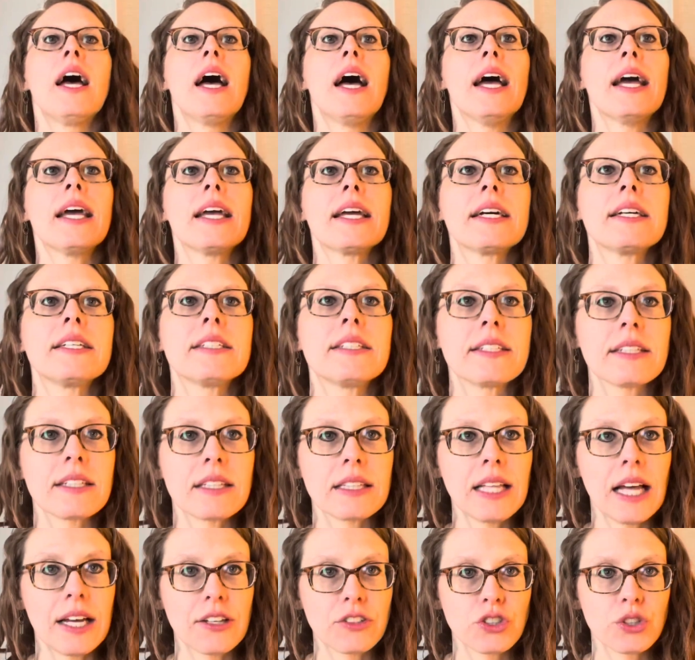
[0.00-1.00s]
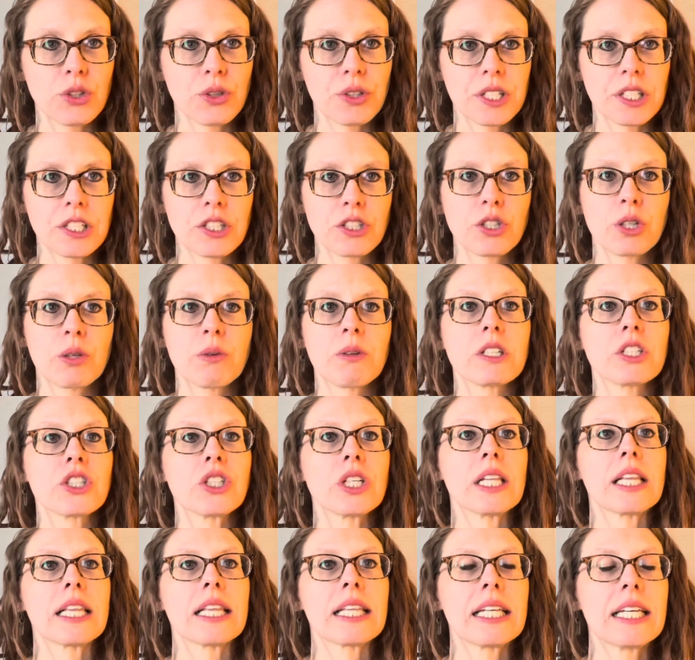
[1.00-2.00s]
and let your
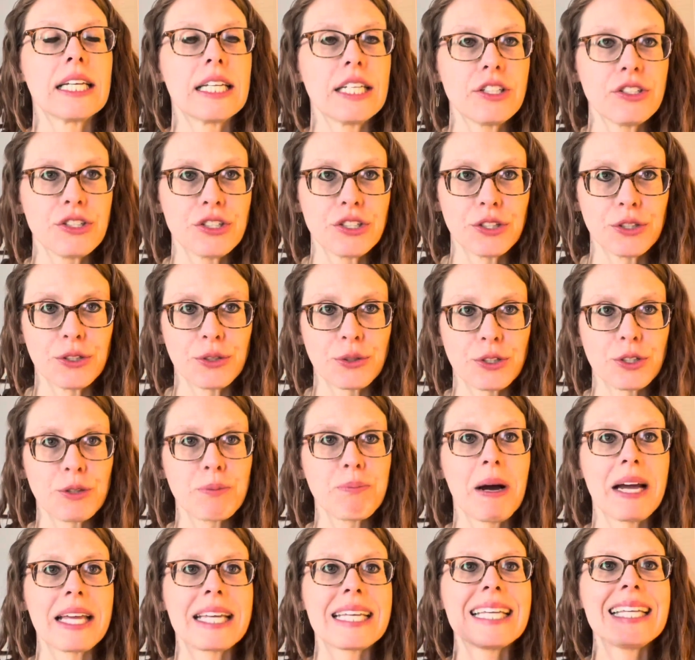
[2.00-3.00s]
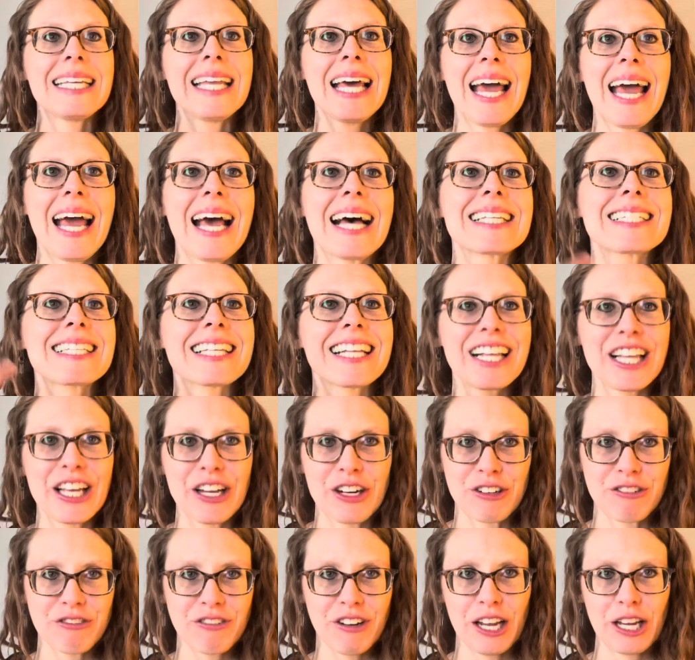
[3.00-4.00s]
intuition lead you. You might need to ask
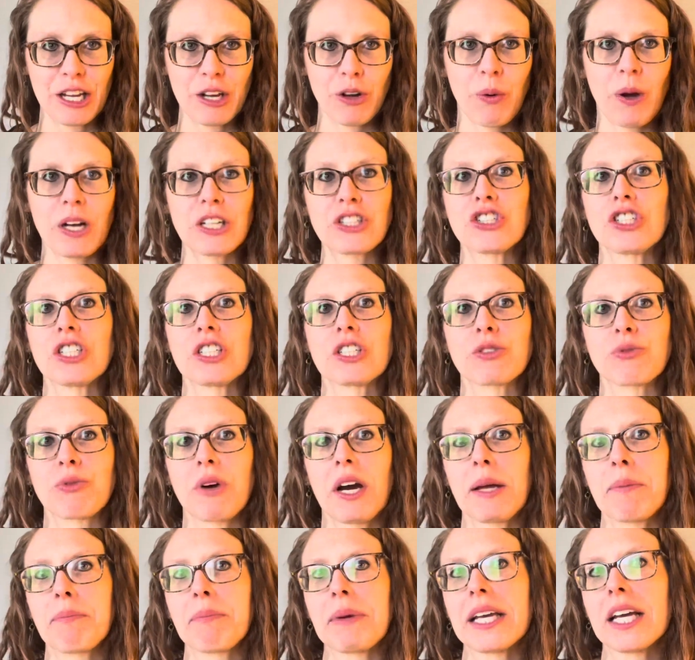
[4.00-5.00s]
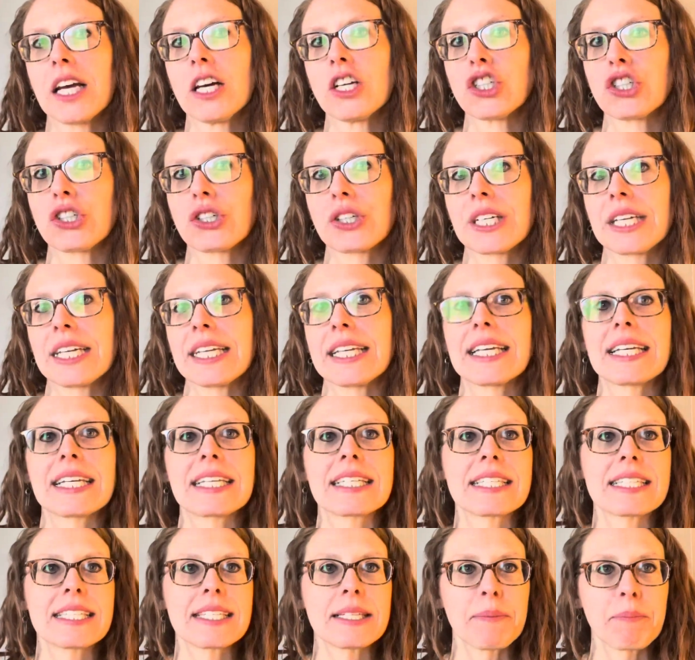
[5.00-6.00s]
clarifying questions, right? Because you're getting
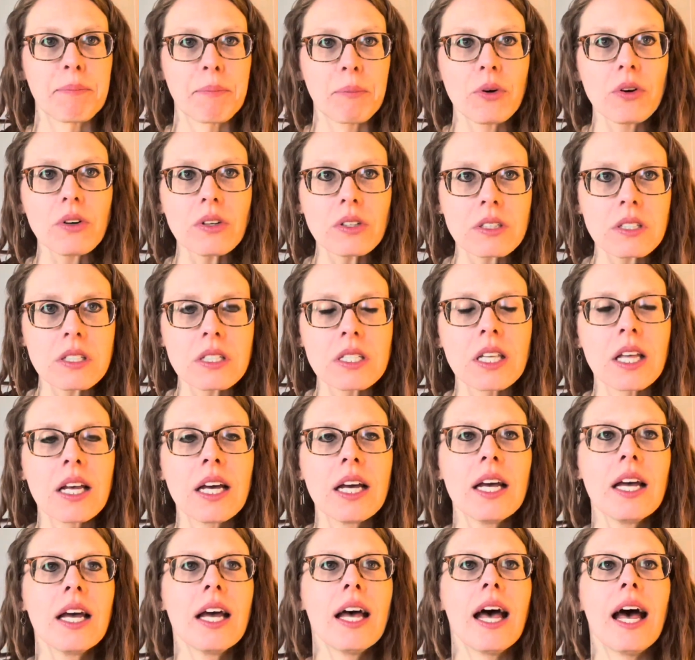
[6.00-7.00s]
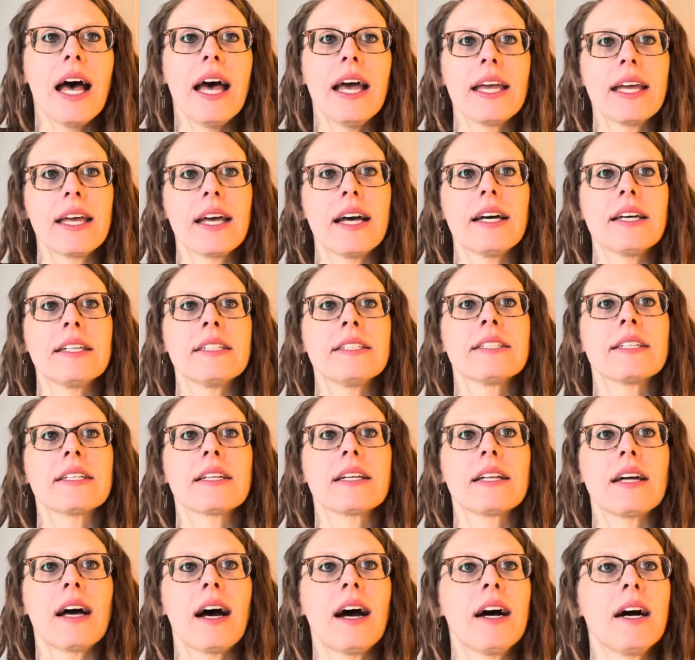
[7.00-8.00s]
symbols. And
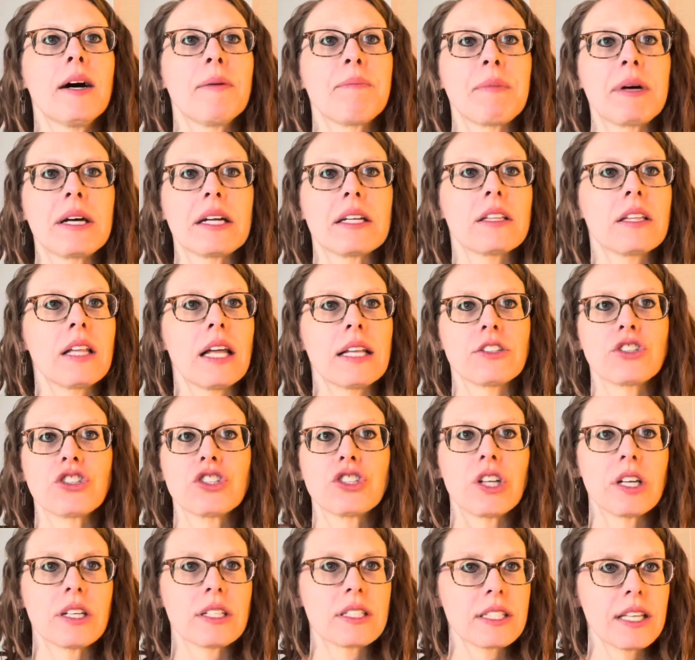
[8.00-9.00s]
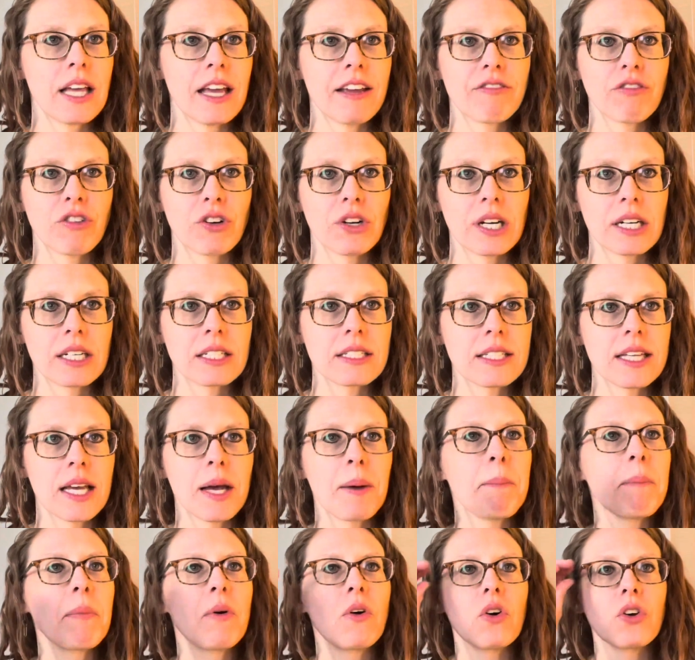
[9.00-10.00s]
um, let's just say, for
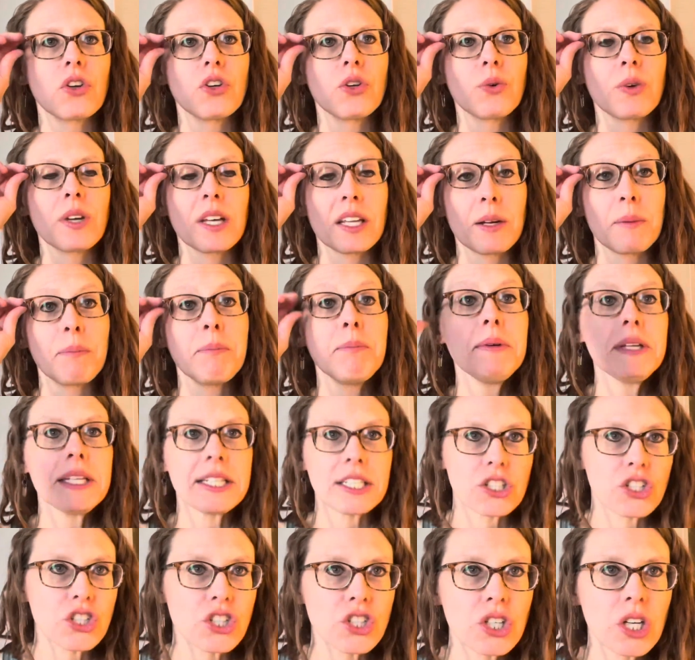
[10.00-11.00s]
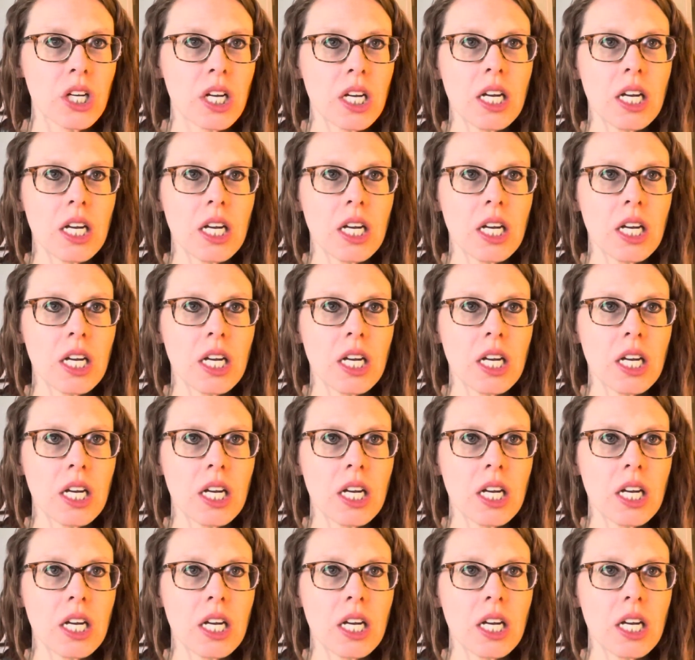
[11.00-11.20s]
example, you get a beach